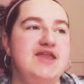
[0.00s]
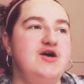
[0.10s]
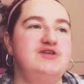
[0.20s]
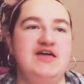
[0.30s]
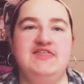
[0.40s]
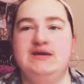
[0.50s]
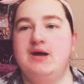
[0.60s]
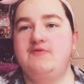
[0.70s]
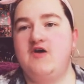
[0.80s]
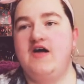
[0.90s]
know nothing
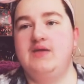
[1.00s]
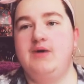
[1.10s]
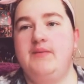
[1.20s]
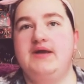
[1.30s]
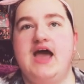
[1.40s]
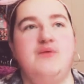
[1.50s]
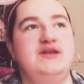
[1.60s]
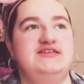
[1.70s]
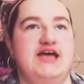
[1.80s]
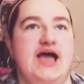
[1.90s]
about volleyball, but how
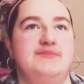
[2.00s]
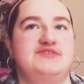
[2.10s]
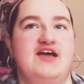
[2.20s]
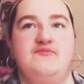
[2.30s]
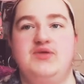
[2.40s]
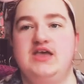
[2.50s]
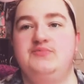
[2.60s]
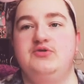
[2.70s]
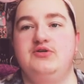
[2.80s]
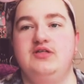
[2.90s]
many times have
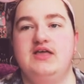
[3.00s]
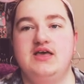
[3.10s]
people